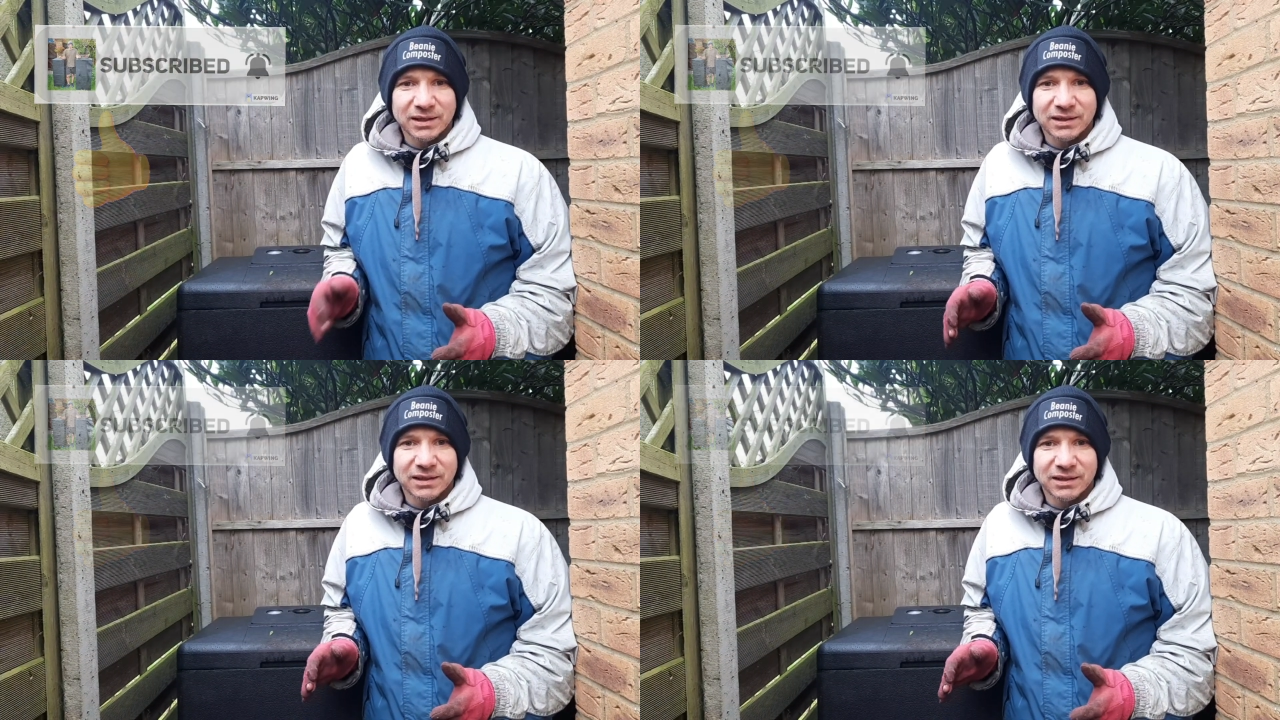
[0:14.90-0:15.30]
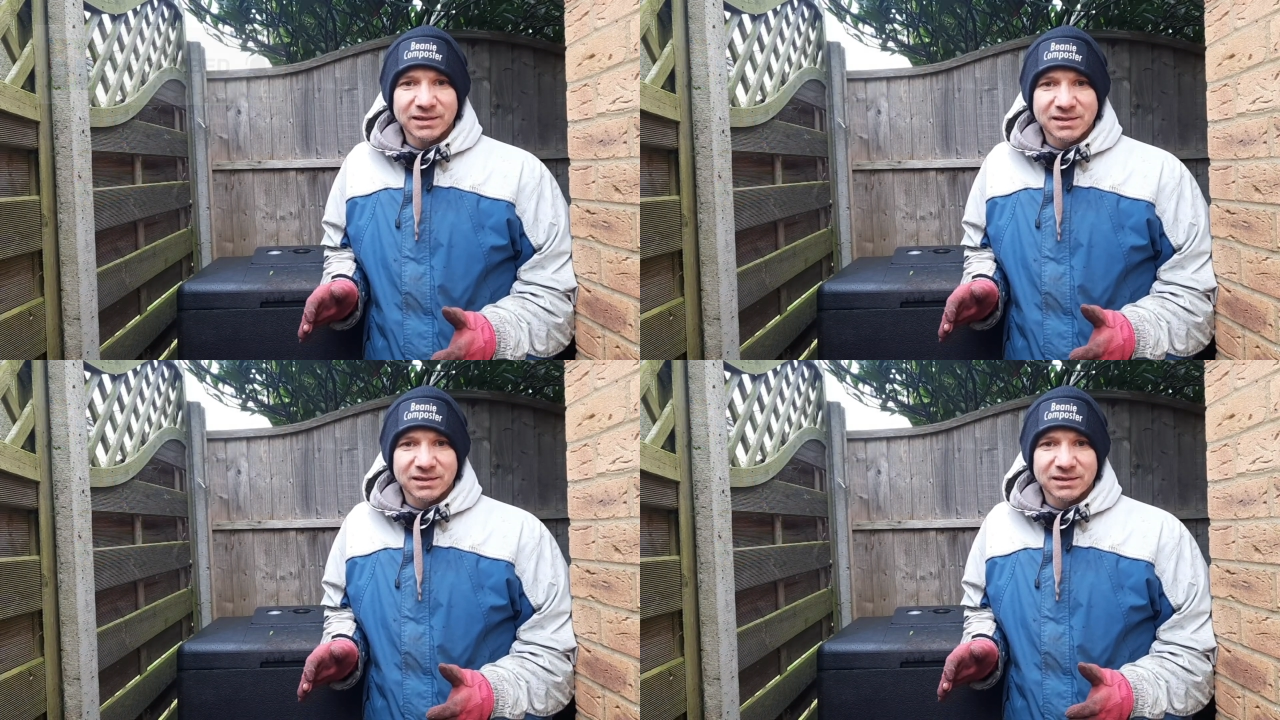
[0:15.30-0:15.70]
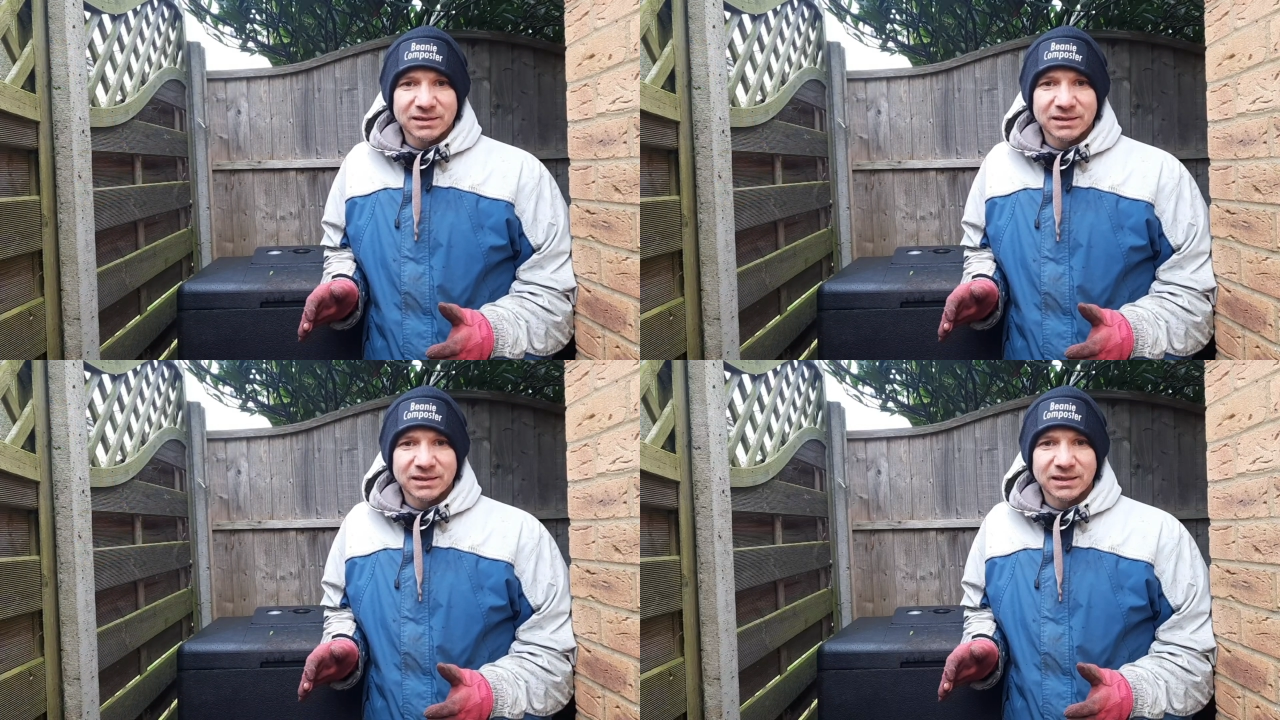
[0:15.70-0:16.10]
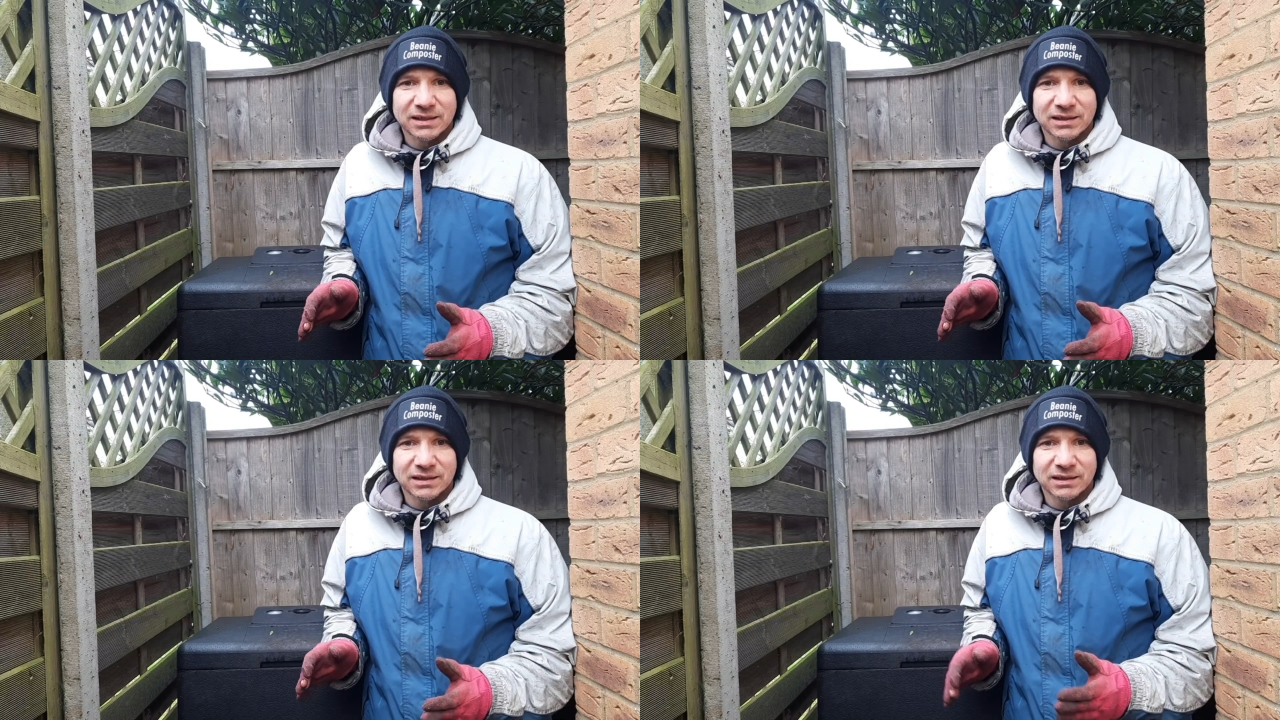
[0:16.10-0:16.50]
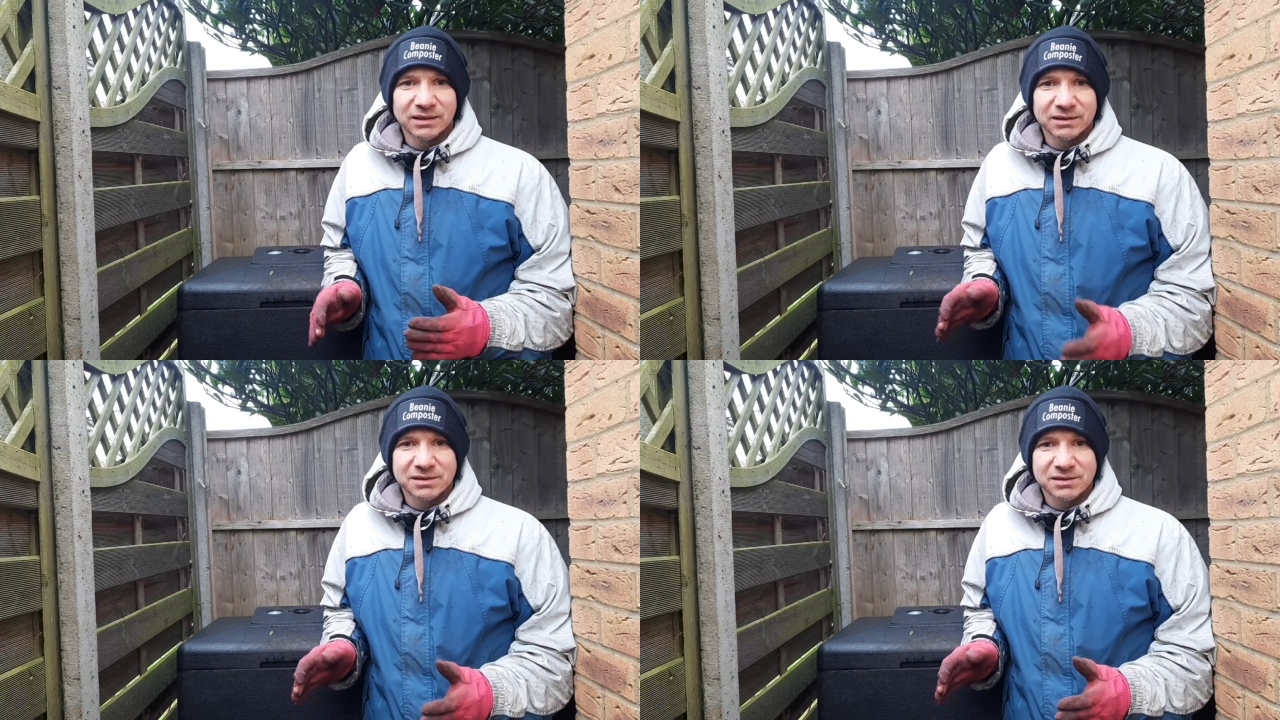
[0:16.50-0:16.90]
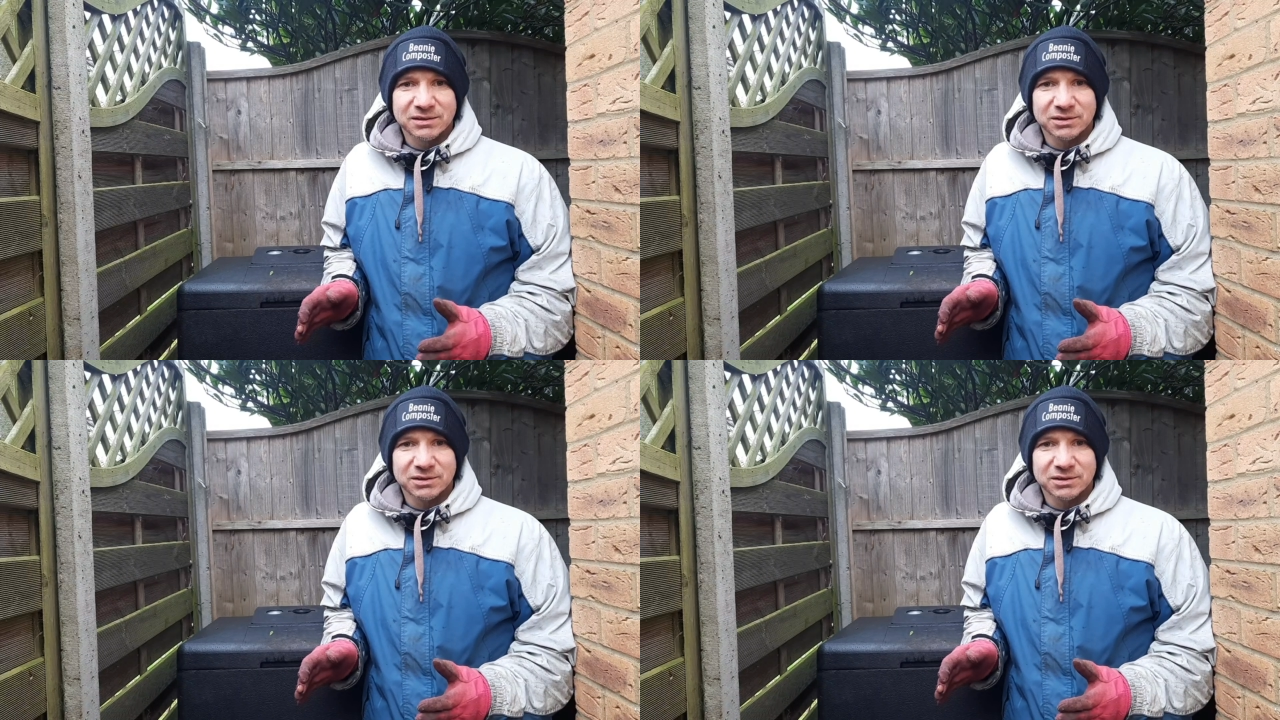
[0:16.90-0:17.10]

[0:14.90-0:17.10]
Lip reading: Kaiser asked